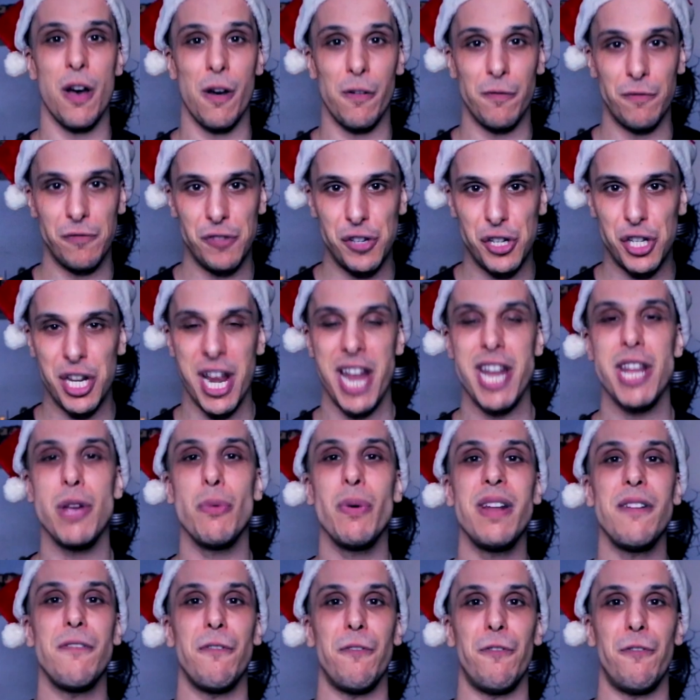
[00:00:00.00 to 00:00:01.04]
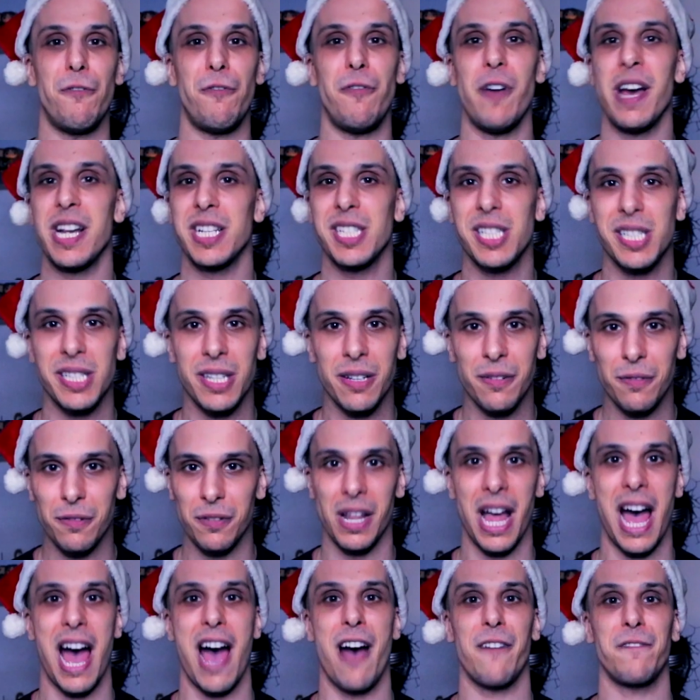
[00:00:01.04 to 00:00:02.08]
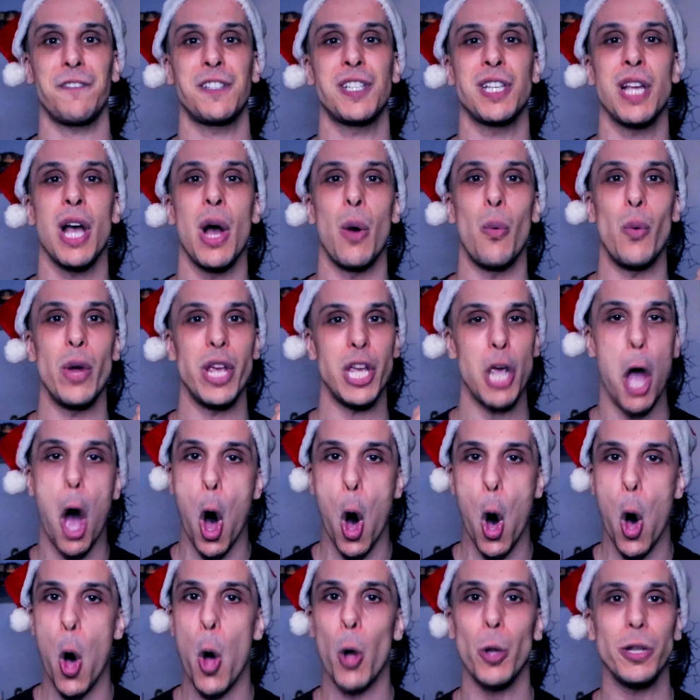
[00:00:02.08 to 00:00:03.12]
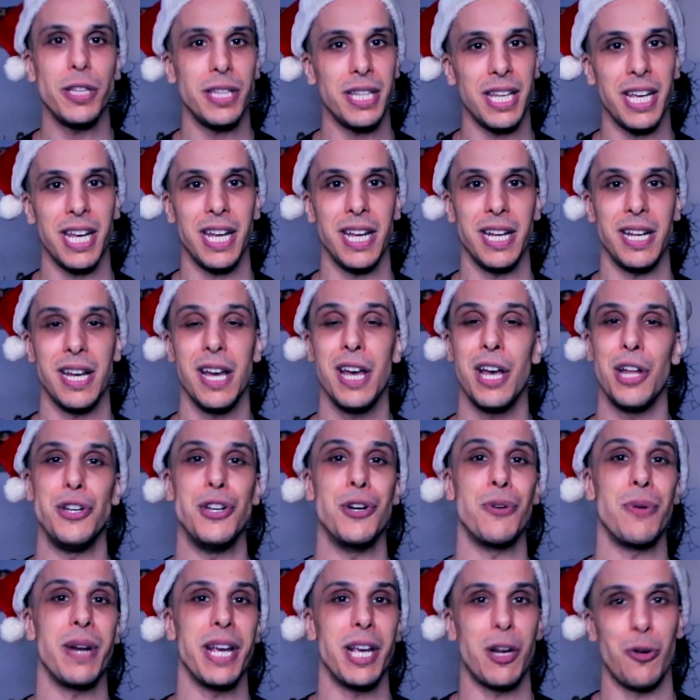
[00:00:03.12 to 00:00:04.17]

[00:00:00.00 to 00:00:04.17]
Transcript: of genuine festive laughs we all need during